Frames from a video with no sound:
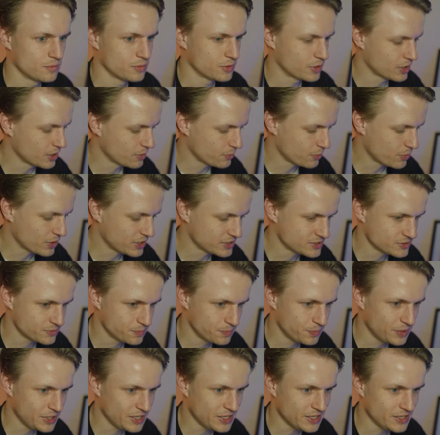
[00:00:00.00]
We're gonna press
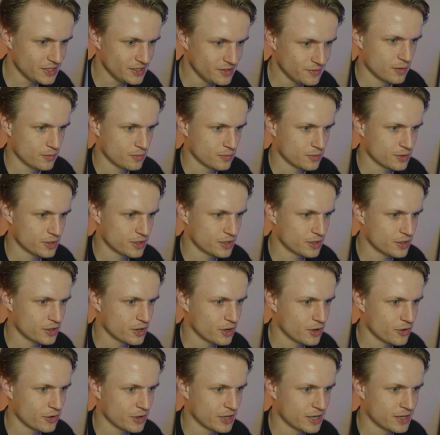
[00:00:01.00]
P. We're gonna
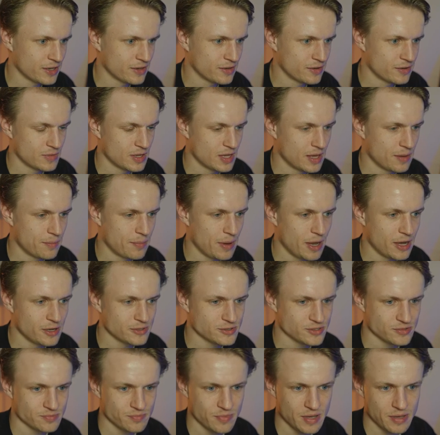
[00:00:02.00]
go in
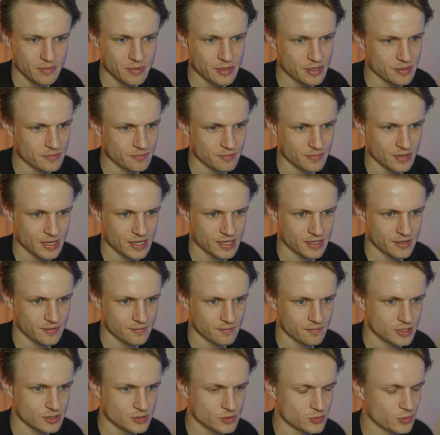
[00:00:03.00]
about maybe
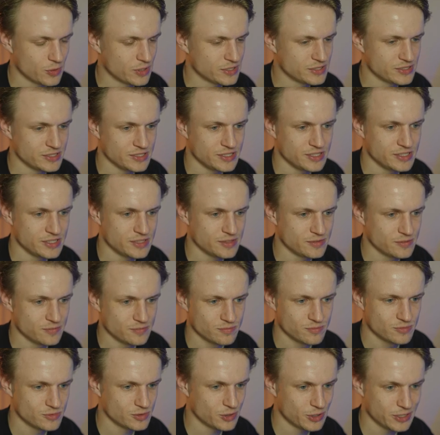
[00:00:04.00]
like 20,
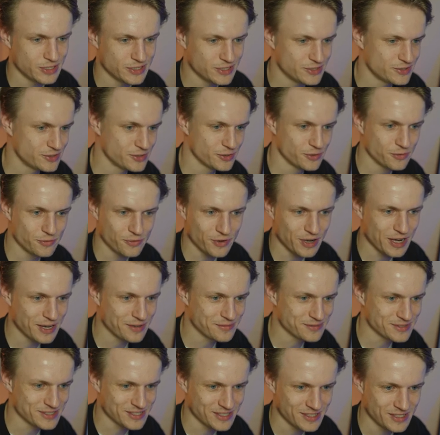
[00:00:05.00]
22
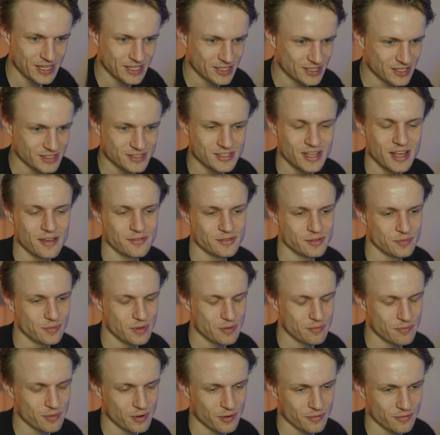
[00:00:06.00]
frames. Doesn't have to
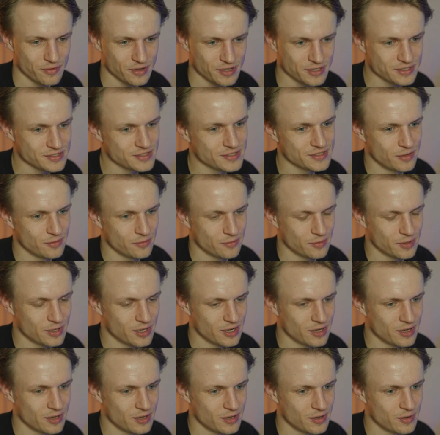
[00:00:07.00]
be perfect. We're
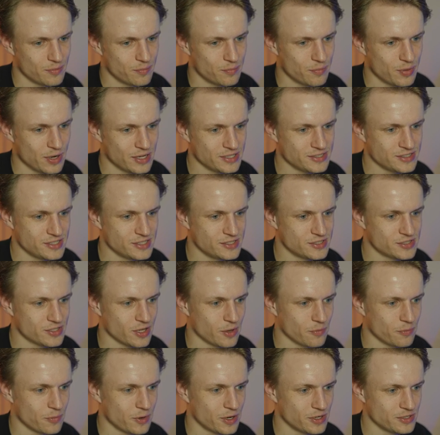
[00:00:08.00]
gonna press the
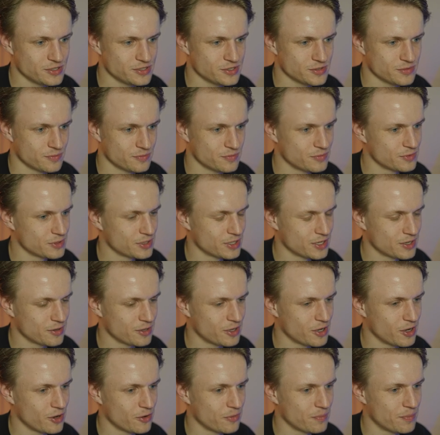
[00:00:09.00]
stopwatch. We're
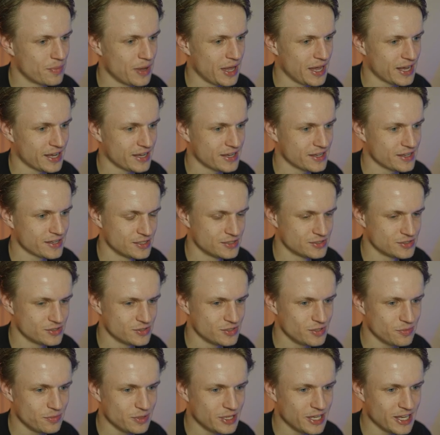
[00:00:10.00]
gonna go back
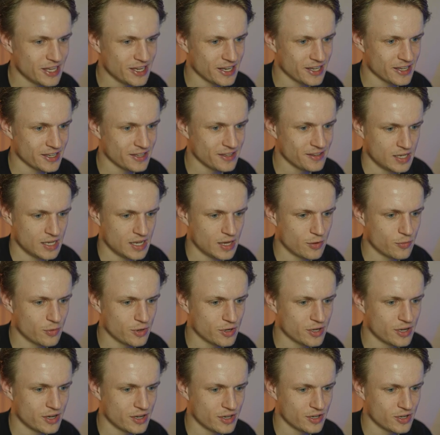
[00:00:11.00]
to the beginning. Now
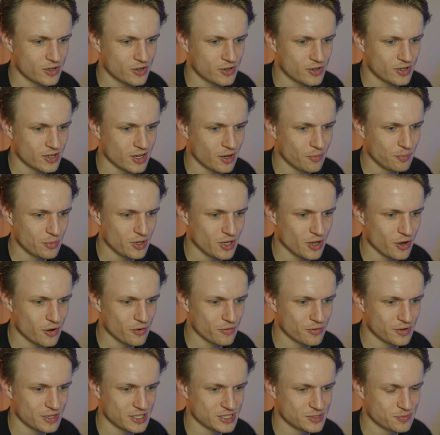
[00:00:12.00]
we're gonna copy
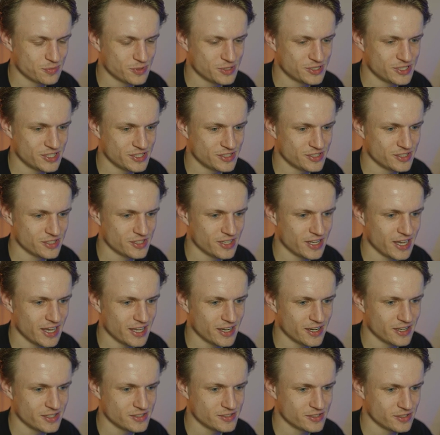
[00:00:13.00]
over this position
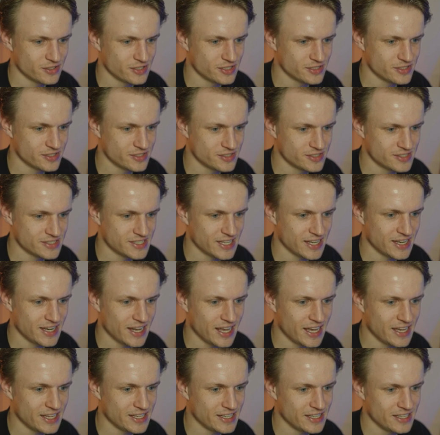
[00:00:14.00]
data. So this is
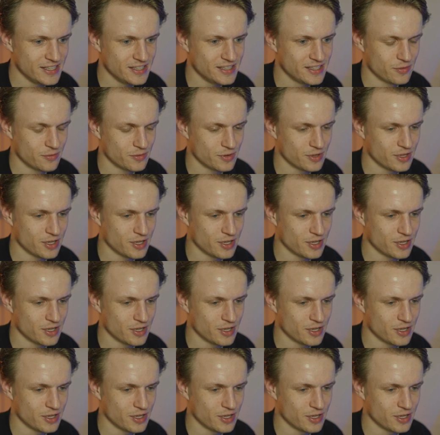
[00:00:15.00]
1080.